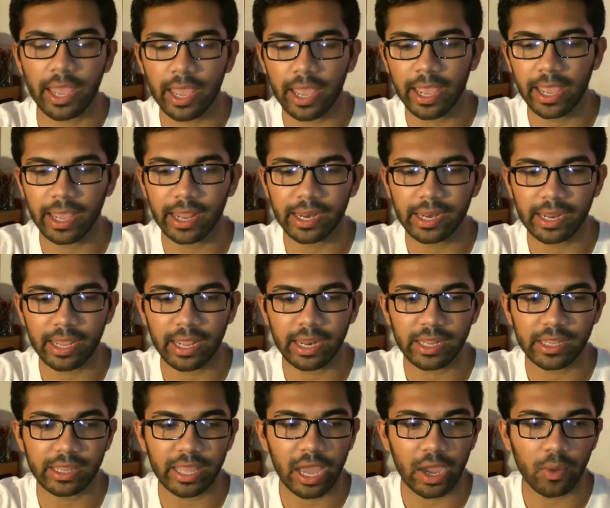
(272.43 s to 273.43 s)
and
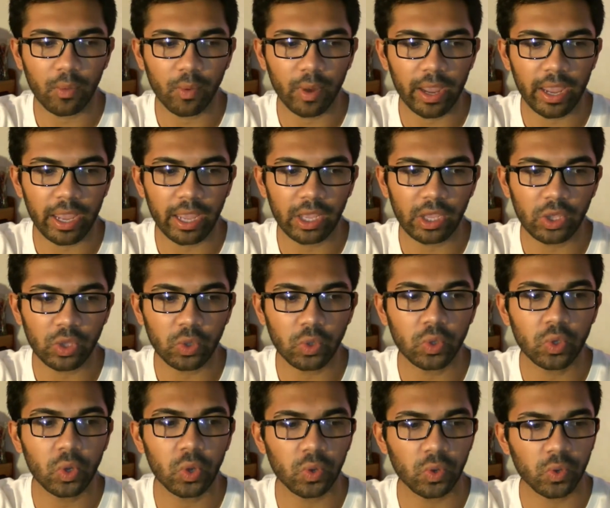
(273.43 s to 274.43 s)
in that way you
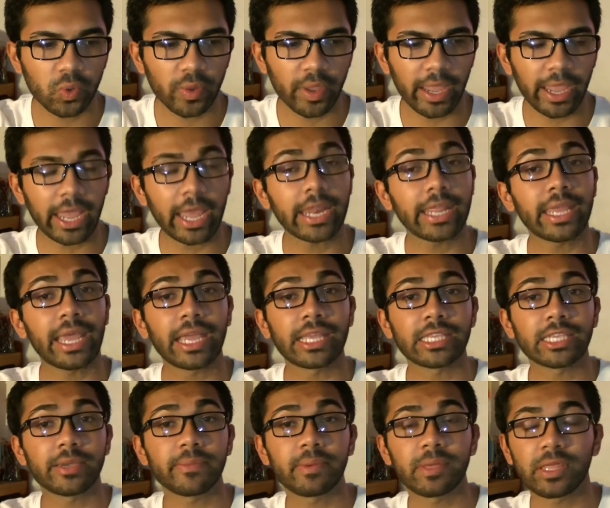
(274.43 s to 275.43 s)
don't create any
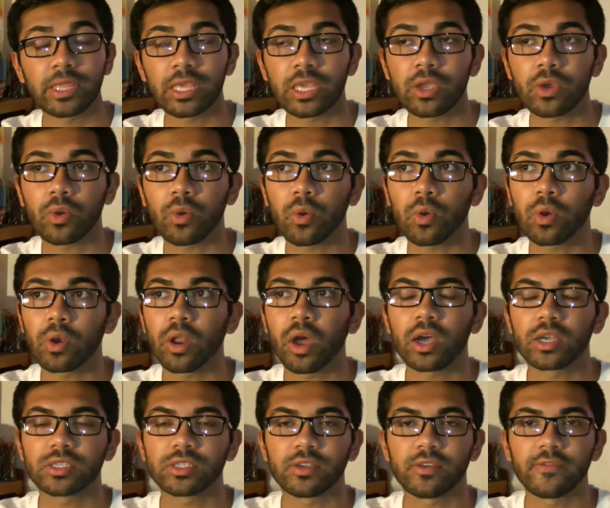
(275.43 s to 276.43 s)
antipathy or
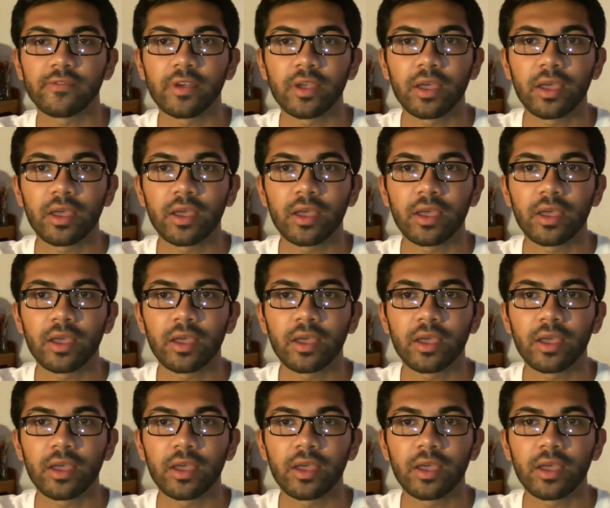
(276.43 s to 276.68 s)
loss of